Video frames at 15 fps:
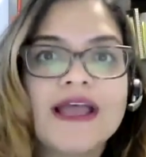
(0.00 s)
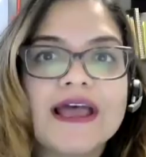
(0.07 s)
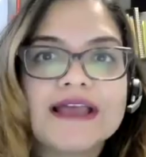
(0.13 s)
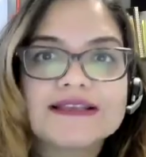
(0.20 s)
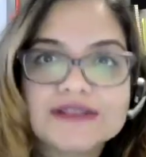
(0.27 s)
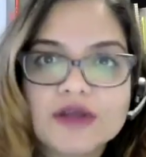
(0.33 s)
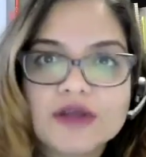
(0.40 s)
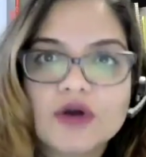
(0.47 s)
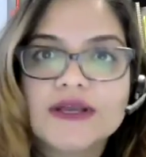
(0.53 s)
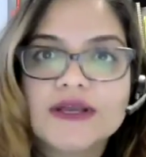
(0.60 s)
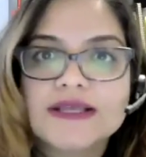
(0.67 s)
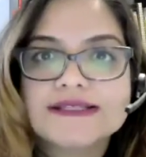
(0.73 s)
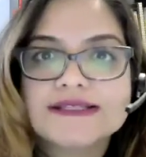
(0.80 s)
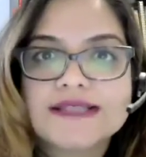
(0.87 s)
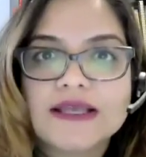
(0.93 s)
as long
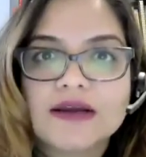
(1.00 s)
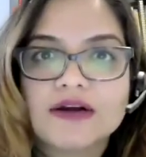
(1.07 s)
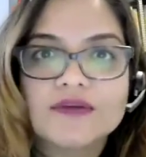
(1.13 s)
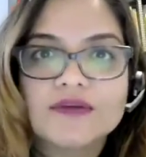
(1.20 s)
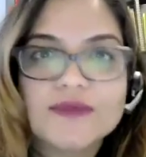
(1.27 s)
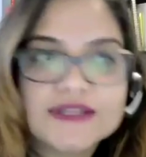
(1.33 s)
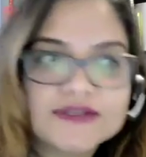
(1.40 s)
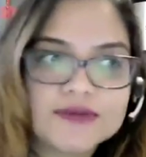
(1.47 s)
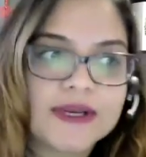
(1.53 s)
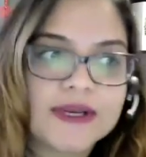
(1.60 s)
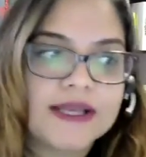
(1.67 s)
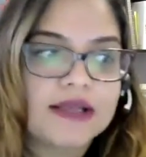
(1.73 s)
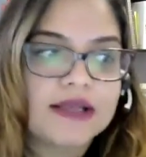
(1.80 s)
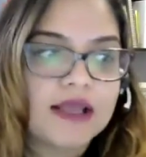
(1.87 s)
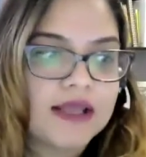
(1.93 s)
as they are
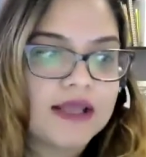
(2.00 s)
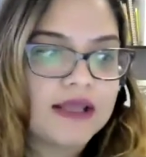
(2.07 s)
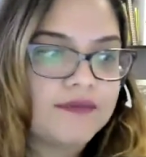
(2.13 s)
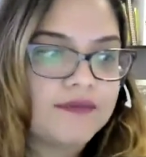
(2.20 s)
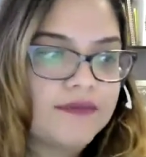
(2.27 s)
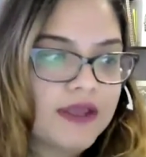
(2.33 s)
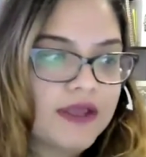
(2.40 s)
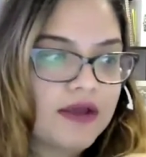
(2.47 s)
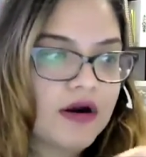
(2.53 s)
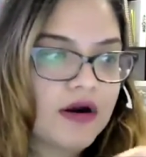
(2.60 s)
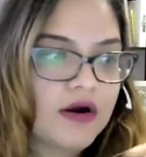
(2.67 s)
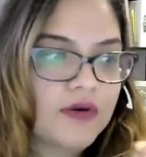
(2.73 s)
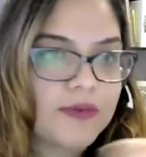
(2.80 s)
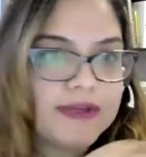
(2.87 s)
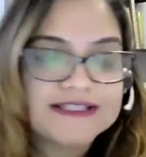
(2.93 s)
commensurate and they
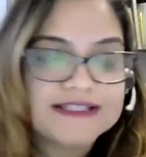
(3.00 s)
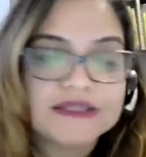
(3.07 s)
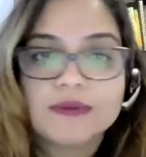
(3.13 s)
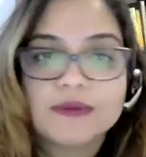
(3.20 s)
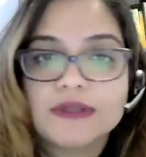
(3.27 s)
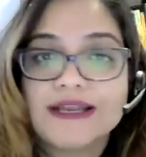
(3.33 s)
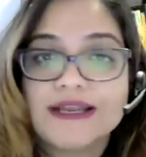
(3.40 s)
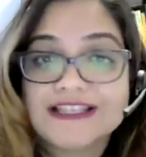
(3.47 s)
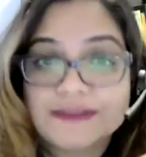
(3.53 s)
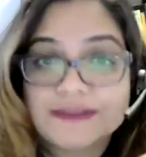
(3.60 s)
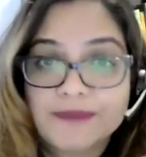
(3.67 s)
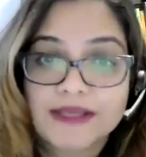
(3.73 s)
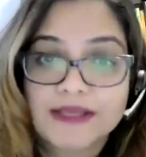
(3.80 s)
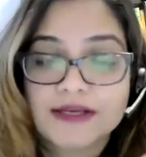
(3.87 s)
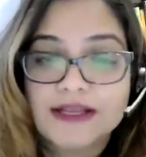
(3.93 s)
are reasonable and
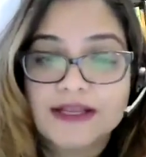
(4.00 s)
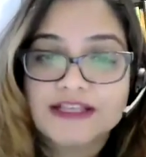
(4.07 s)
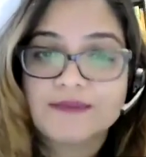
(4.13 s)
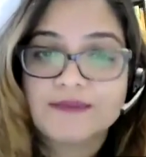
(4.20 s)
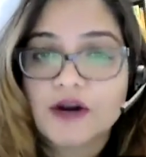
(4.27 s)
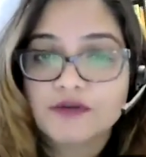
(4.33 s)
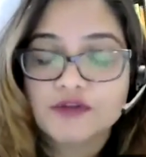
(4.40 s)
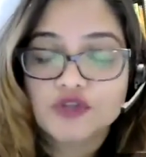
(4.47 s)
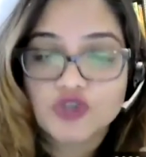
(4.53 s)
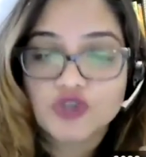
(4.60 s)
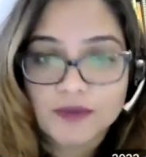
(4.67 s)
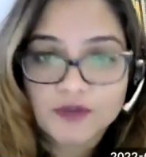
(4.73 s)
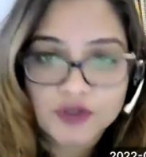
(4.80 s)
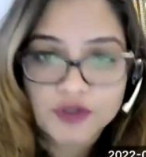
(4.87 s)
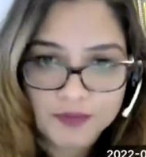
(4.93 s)
expected as part of the
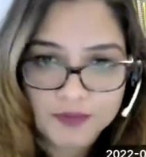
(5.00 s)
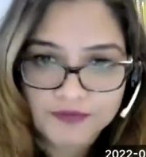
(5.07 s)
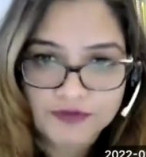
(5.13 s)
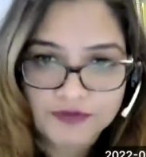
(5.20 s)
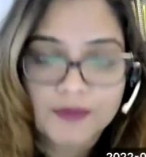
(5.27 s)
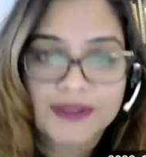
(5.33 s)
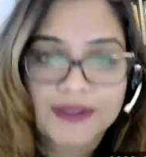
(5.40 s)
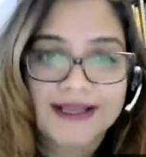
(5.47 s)
job that you're performing.